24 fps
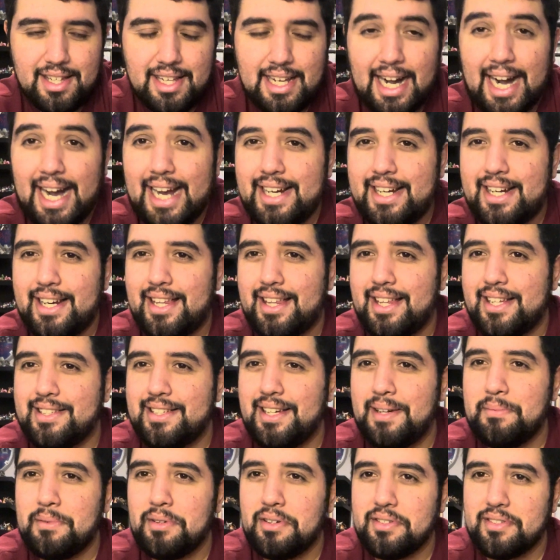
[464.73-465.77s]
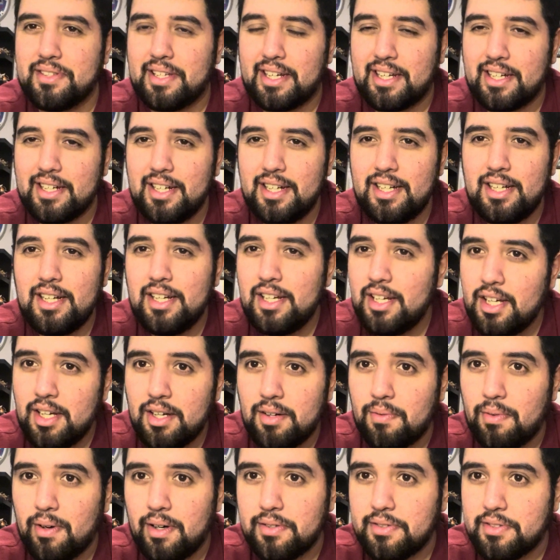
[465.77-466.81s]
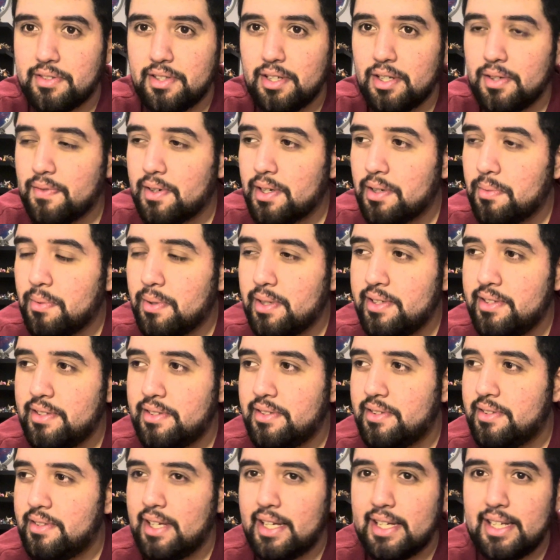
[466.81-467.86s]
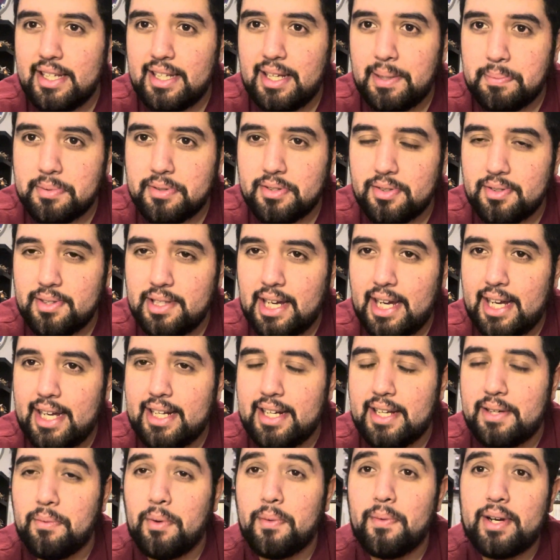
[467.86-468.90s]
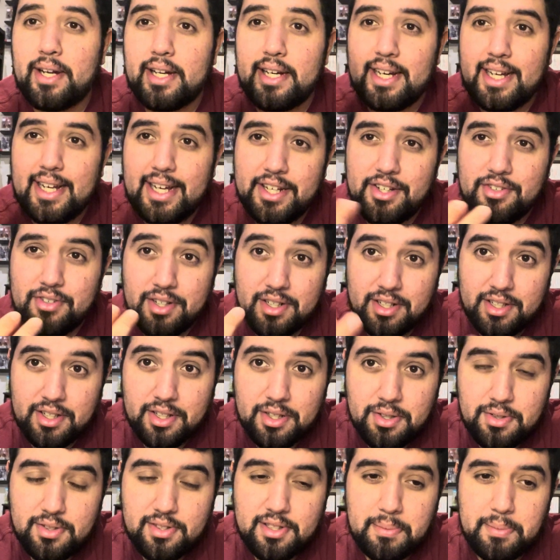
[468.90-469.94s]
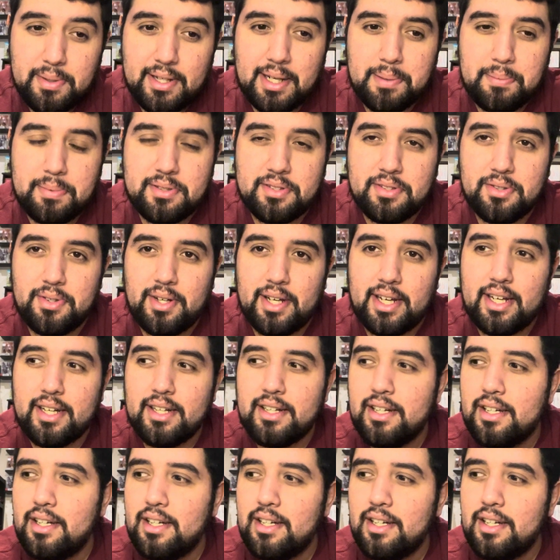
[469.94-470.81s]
I did at the time, though. I was like, well, Silver was in episode 9 and we were going to introduce him in episode 8.